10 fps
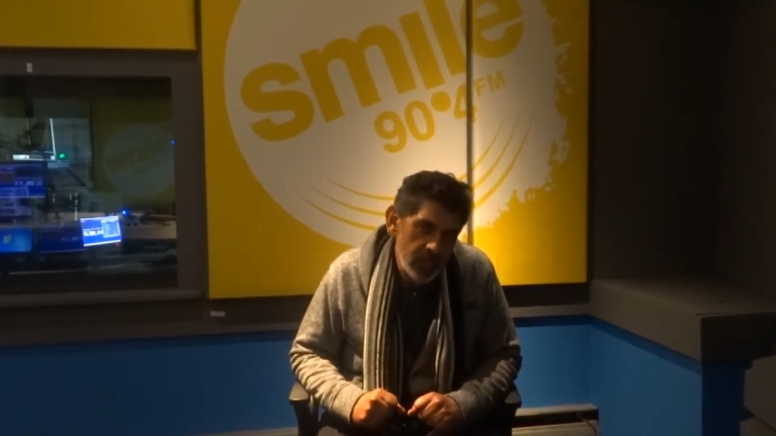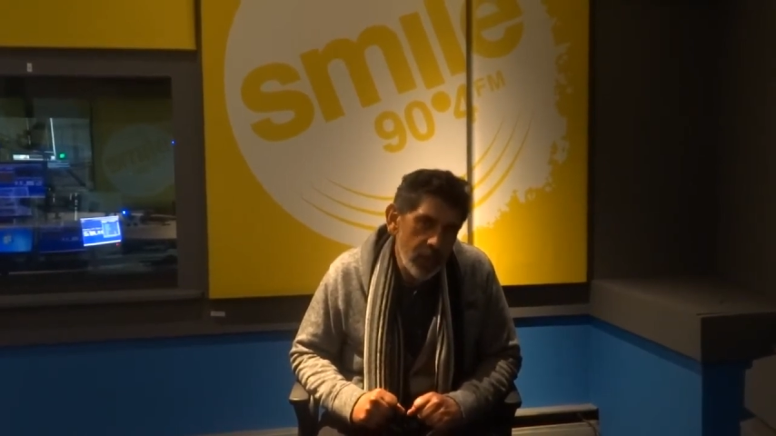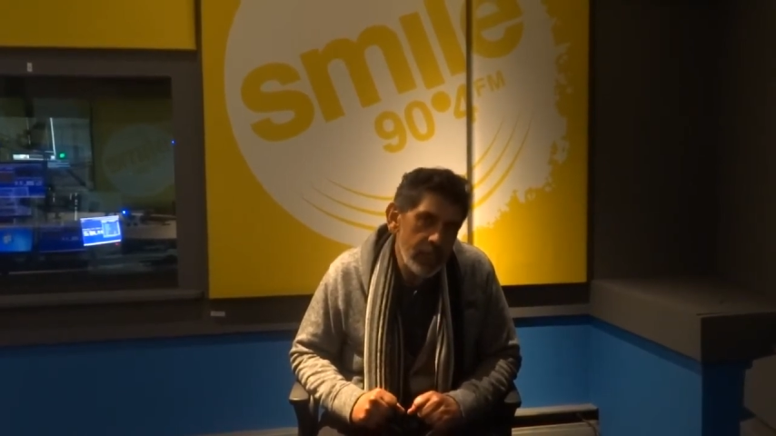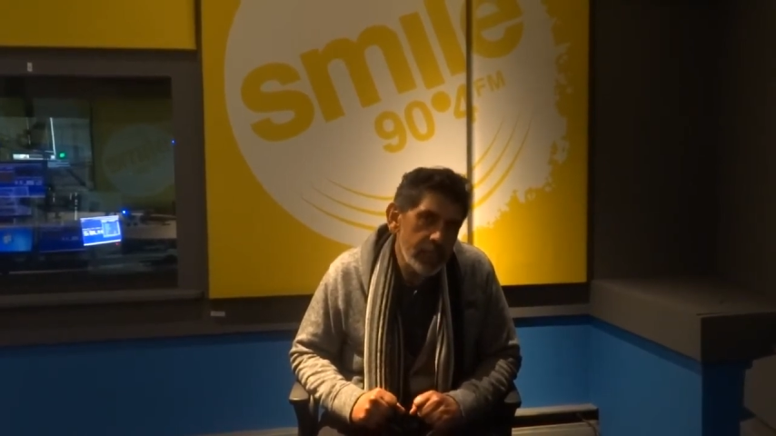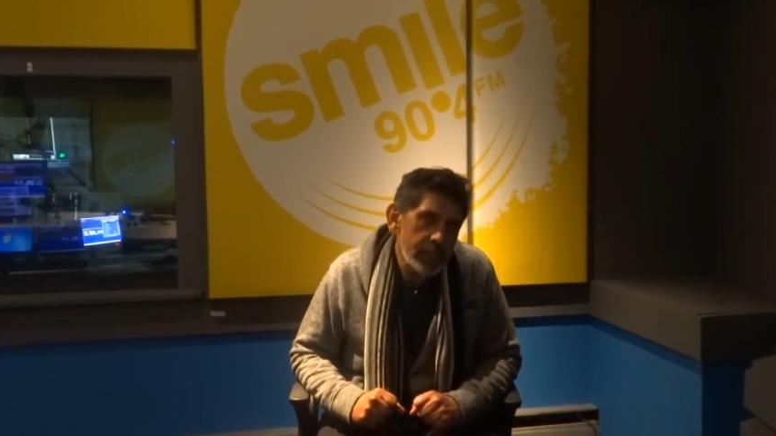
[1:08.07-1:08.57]
in your
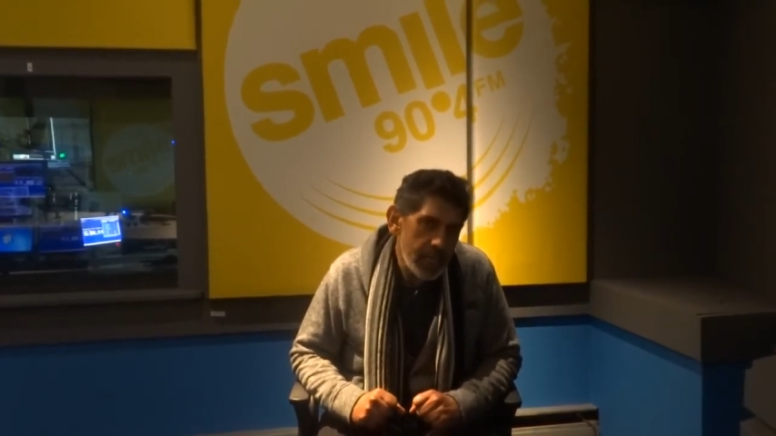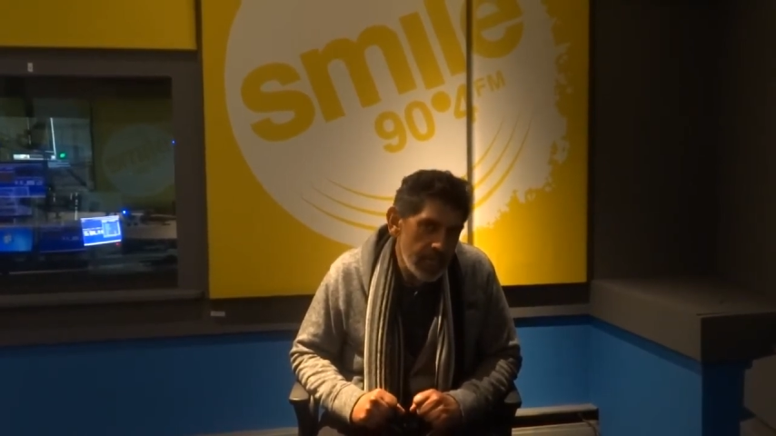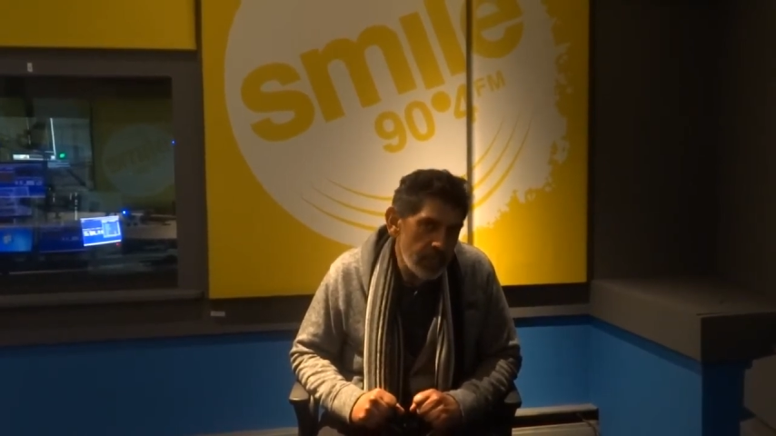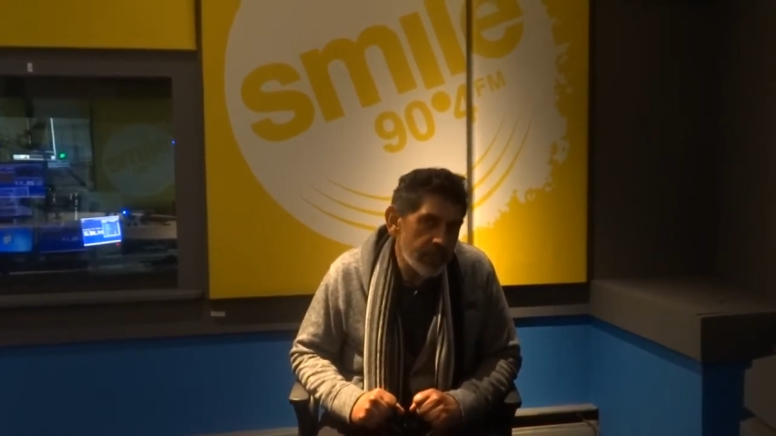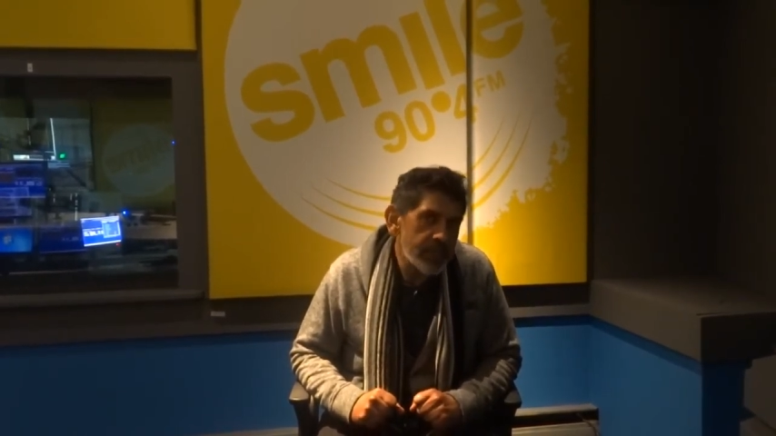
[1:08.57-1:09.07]

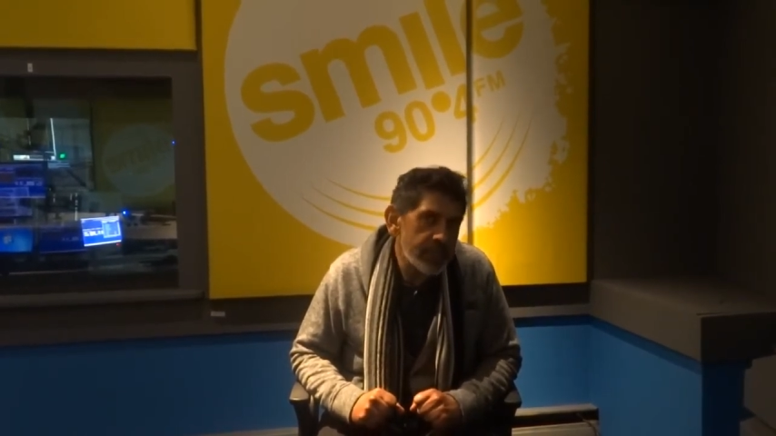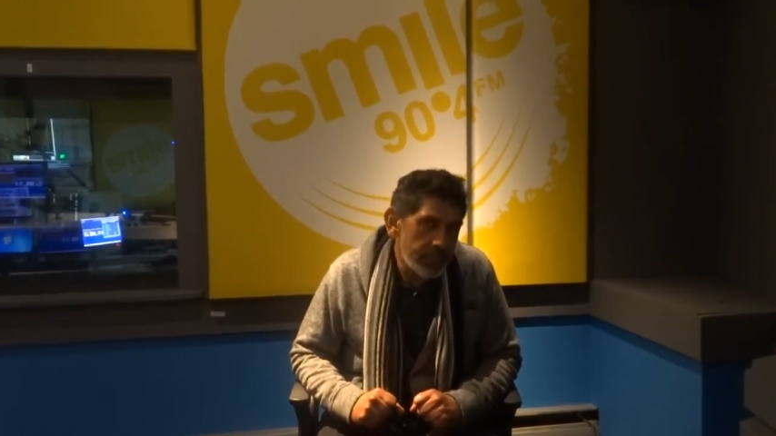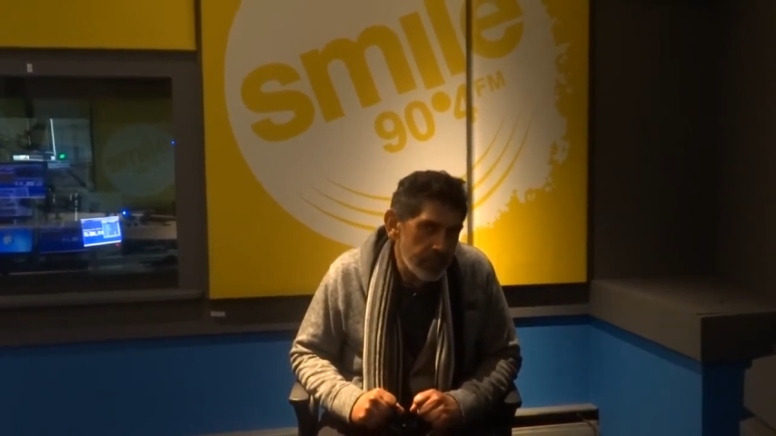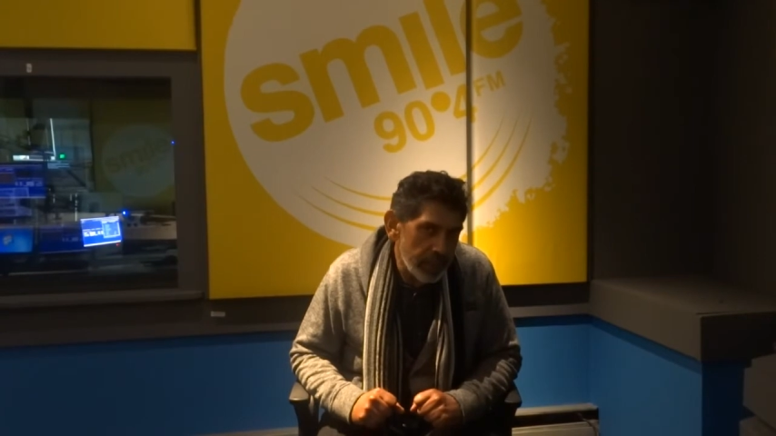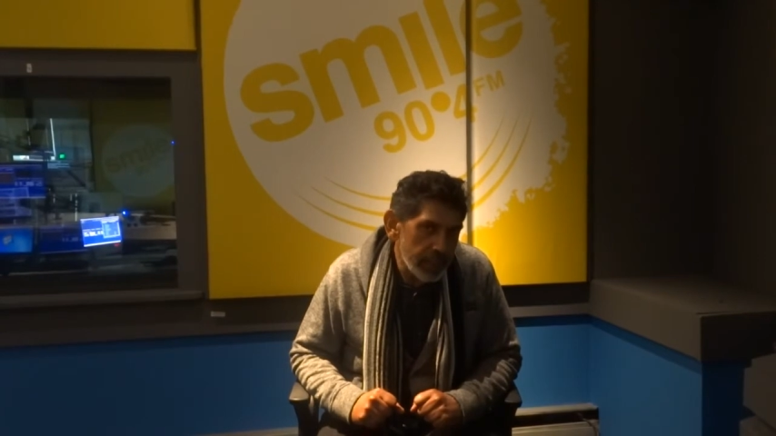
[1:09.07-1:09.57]
understanding of the
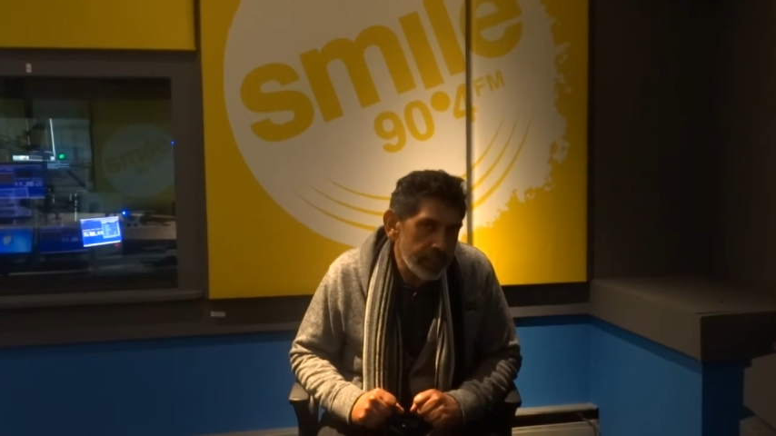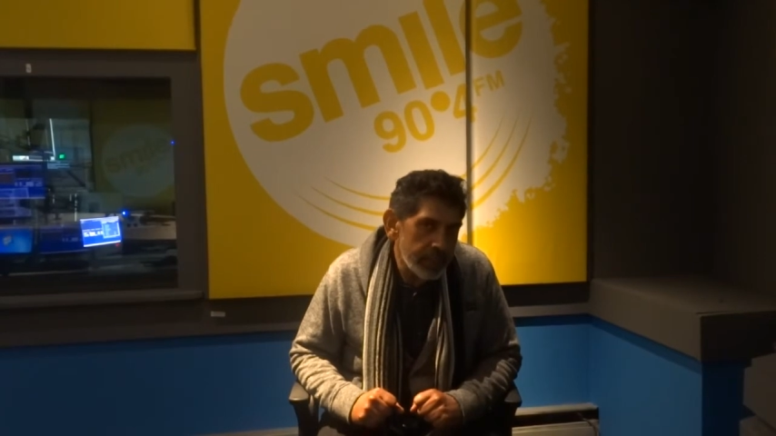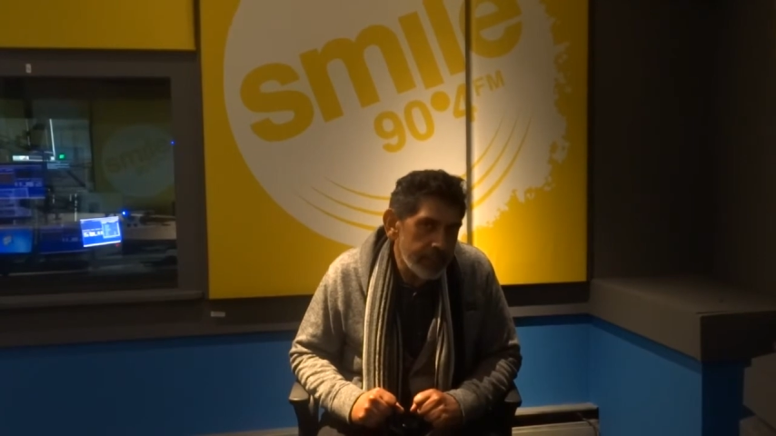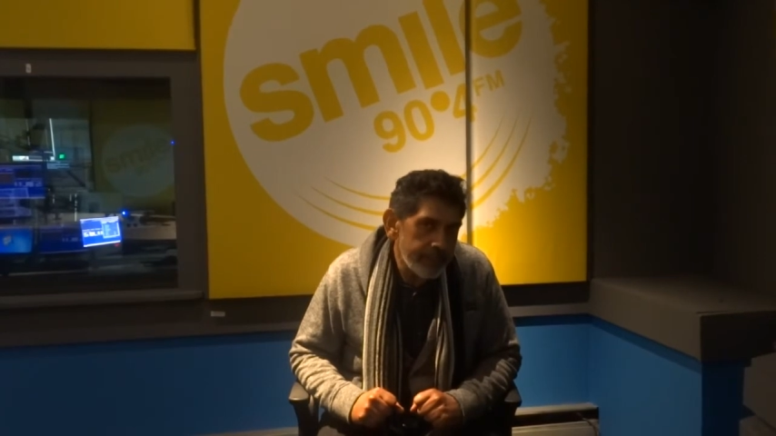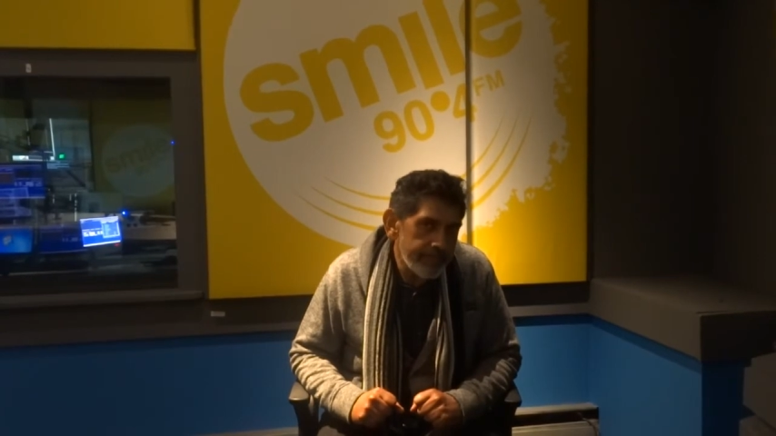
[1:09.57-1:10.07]
subjects.